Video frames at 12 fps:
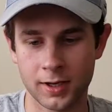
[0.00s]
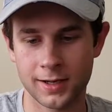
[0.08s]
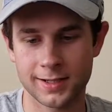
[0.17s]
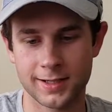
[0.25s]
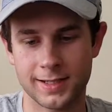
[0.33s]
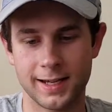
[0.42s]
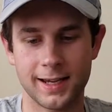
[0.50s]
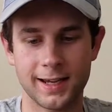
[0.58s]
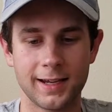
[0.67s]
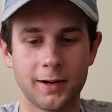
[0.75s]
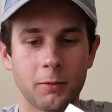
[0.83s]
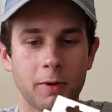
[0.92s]

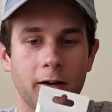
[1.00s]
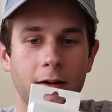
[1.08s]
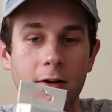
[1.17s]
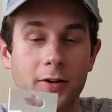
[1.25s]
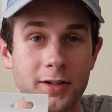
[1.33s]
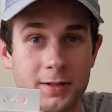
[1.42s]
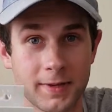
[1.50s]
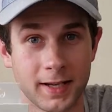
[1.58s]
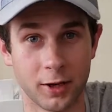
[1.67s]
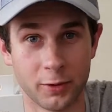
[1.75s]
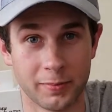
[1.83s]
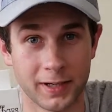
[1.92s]
Today we are going to be
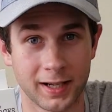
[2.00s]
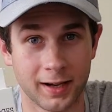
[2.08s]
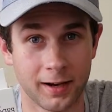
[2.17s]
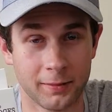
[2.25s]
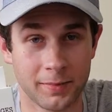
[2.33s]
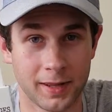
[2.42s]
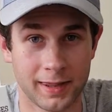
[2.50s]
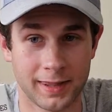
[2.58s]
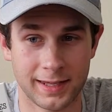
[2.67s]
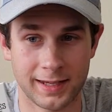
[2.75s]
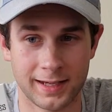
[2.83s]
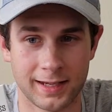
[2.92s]
opening up
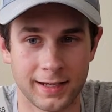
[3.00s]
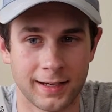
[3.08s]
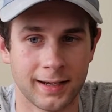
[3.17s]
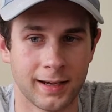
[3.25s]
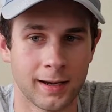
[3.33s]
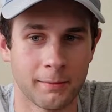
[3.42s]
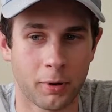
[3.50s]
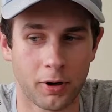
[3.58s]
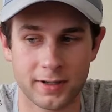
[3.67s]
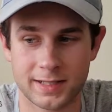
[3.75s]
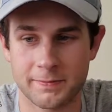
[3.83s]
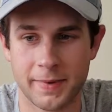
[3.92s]
the
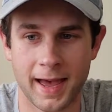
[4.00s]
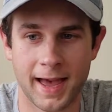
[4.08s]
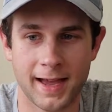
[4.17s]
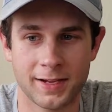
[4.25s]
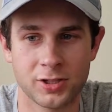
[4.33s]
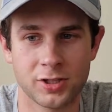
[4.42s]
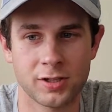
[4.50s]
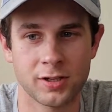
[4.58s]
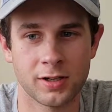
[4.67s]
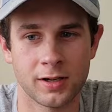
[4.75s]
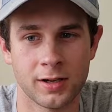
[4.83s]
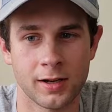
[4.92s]
Parks Badge
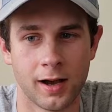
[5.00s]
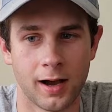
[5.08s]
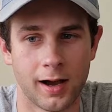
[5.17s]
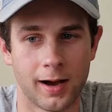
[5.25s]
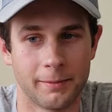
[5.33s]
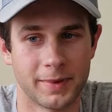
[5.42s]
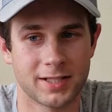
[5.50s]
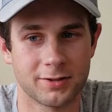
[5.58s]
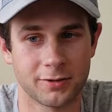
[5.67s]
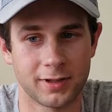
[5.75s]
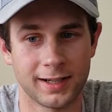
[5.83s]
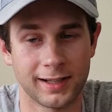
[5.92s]

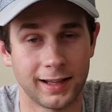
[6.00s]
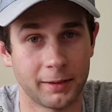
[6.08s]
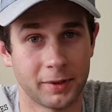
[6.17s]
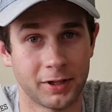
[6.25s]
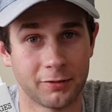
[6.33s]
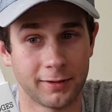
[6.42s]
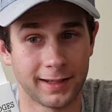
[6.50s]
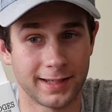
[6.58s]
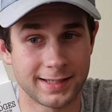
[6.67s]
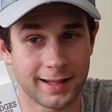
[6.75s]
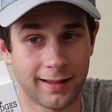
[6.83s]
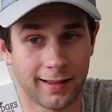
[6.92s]
Mystery Limited Release
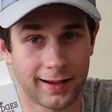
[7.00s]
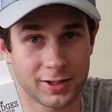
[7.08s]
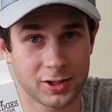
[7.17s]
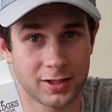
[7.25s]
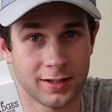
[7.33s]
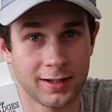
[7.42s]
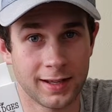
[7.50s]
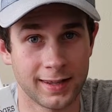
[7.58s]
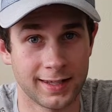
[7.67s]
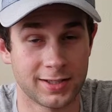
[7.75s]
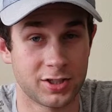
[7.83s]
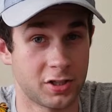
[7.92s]
Collection.
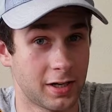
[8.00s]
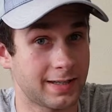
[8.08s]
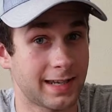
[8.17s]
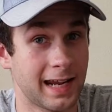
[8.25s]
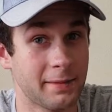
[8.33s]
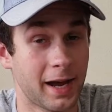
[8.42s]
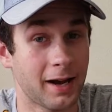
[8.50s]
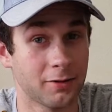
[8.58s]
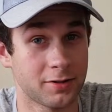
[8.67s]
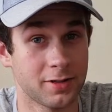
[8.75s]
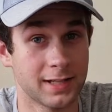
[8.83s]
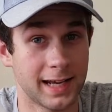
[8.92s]
This just came out
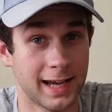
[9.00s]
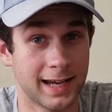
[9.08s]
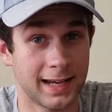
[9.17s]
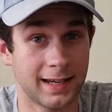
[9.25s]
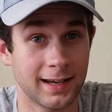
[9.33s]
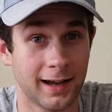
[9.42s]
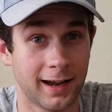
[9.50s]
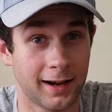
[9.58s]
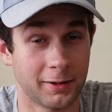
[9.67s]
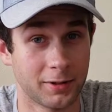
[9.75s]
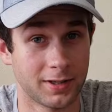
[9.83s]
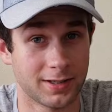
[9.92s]
today. I
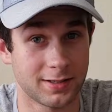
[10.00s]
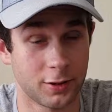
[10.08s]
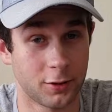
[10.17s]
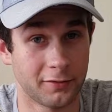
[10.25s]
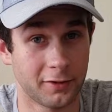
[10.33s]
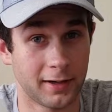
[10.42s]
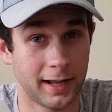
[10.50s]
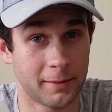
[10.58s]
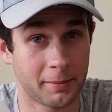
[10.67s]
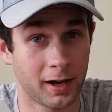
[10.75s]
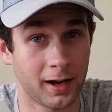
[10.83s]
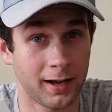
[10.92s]
was over in
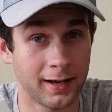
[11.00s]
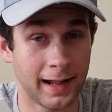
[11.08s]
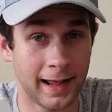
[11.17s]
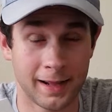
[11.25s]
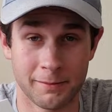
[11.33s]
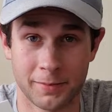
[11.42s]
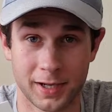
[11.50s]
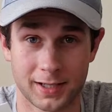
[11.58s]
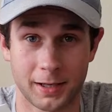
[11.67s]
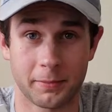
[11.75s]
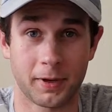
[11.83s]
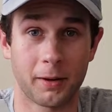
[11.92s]
Epcot and picked
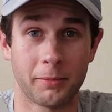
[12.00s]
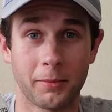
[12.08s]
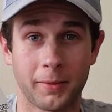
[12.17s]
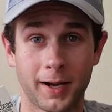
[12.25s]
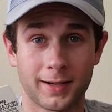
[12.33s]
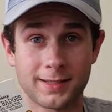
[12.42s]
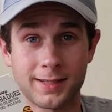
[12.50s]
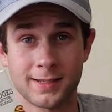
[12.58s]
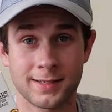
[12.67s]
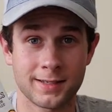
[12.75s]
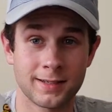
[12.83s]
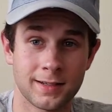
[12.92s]
up a couple
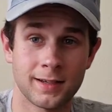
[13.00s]
boxes.